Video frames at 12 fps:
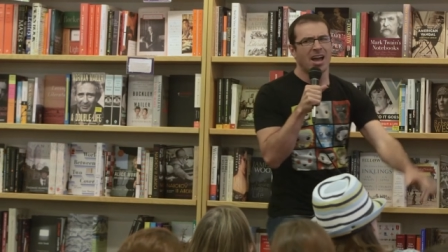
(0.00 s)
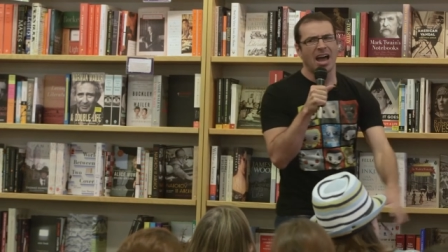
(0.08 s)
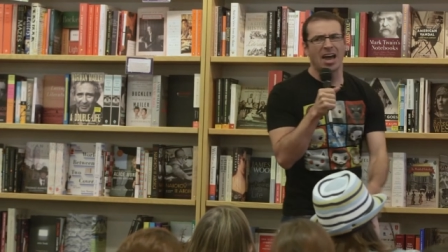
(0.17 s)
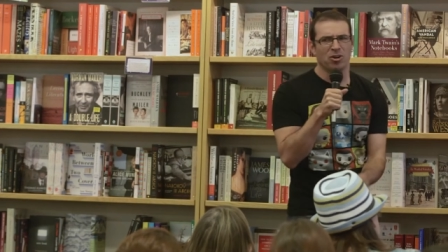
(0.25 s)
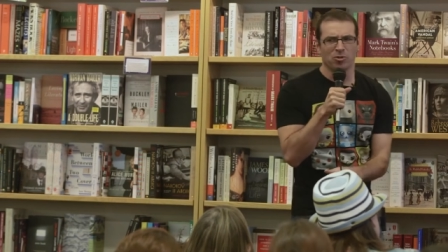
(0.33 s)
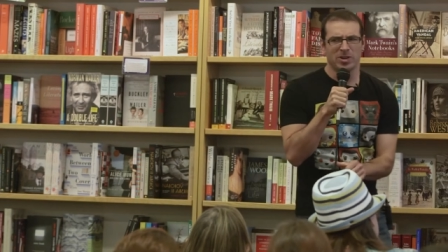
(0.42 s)

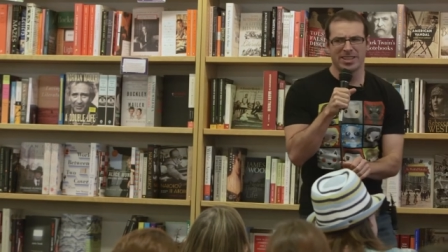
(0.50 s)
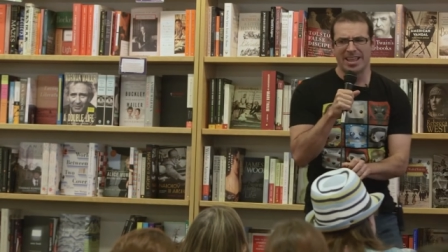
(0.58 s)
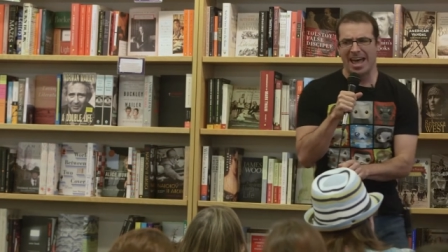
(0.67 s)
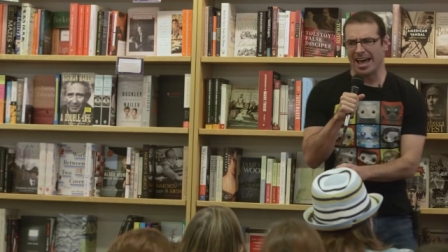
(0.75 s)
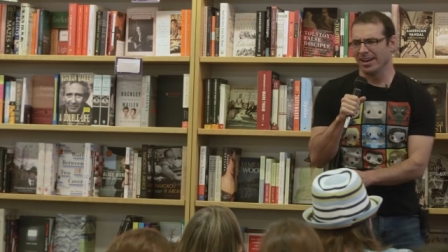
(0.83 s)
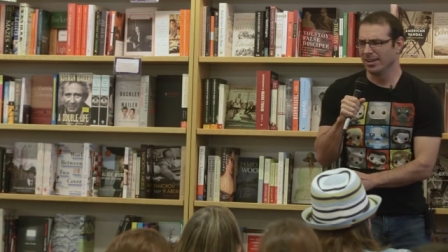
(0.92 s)
I don't read
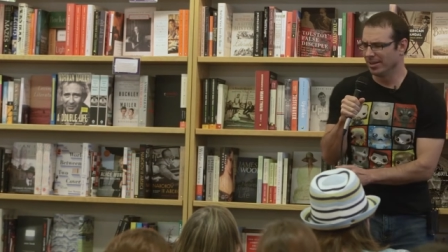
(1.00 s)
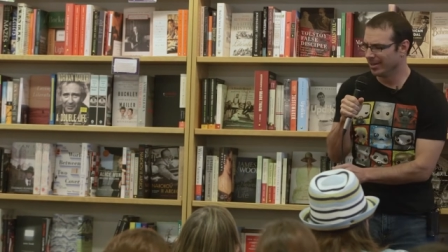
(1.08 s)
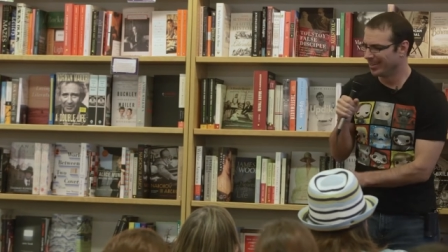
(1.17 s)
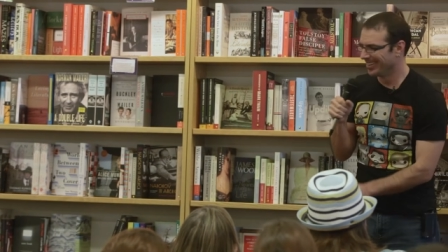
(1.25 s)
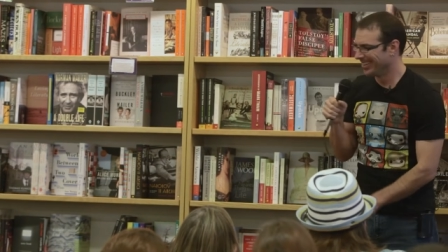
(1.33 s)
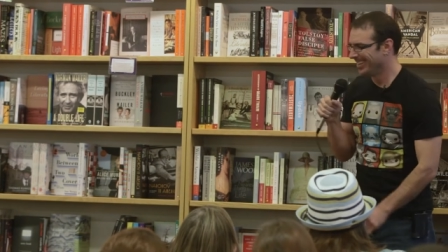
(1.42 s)
that.
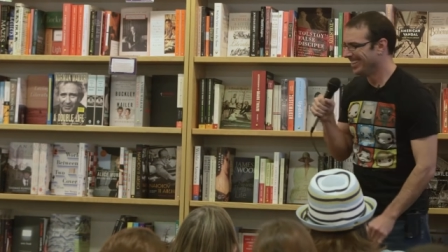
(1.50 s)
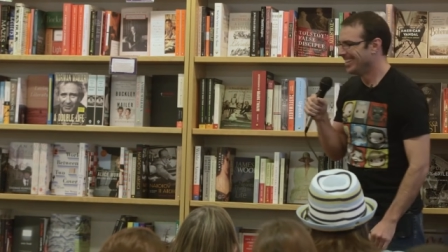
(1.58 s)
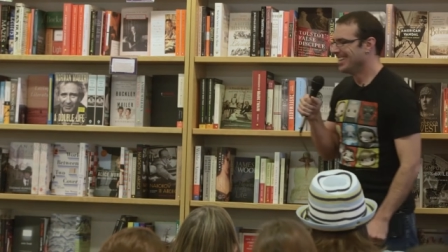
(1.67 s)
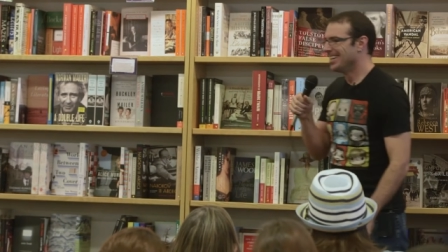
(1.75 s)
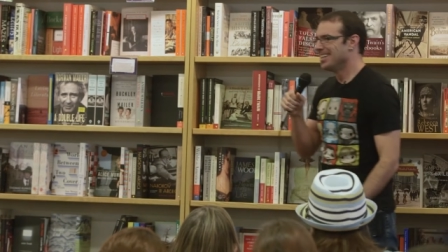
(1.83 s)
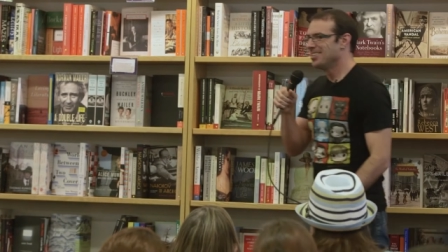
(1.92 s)

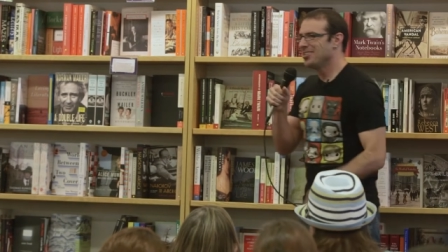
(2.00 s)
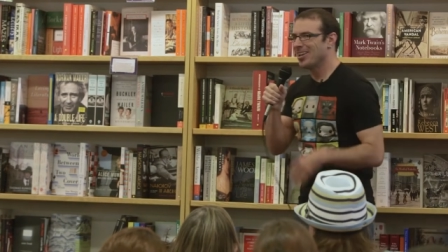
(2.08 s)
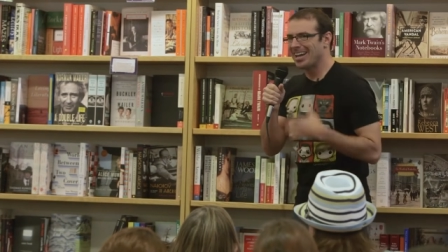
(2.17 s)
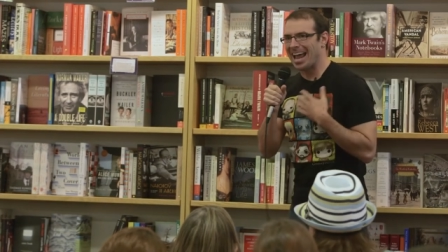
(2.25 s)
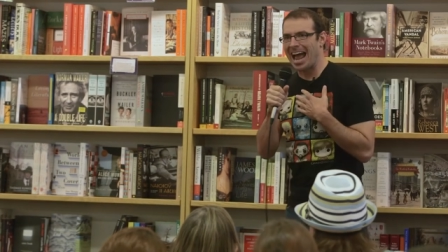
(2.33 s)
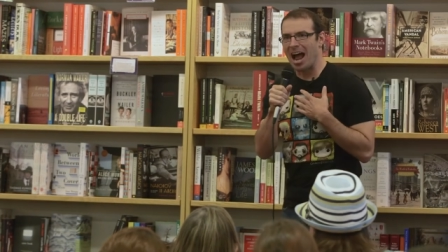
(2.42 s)
You're
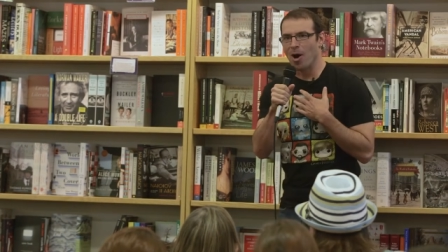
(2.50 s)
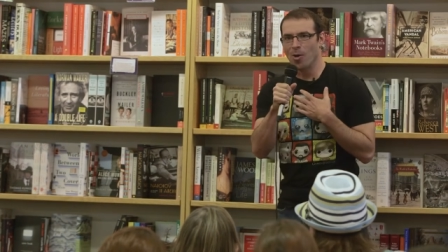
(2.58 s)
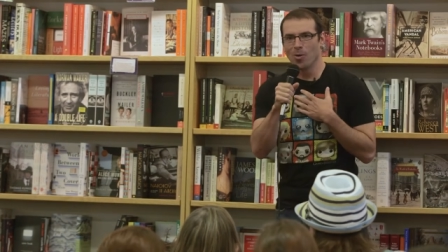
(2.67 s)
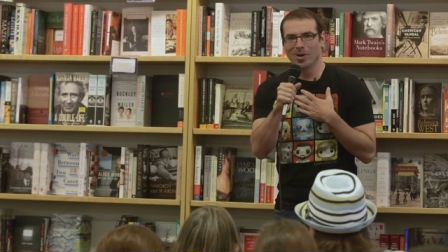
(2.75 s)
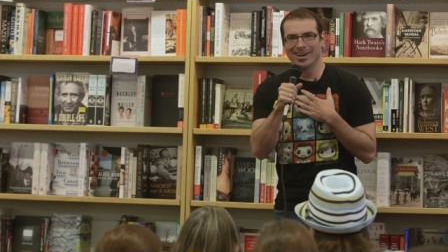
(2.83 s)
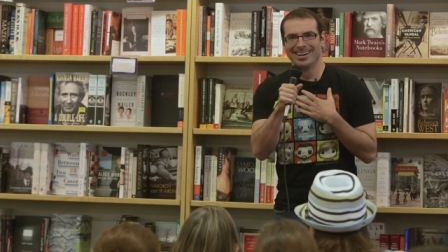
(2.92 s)
like,
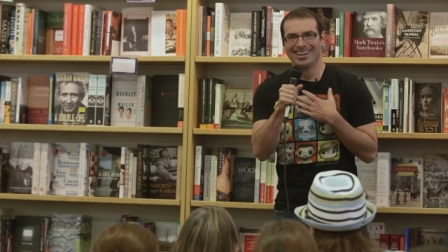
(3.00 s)
ow.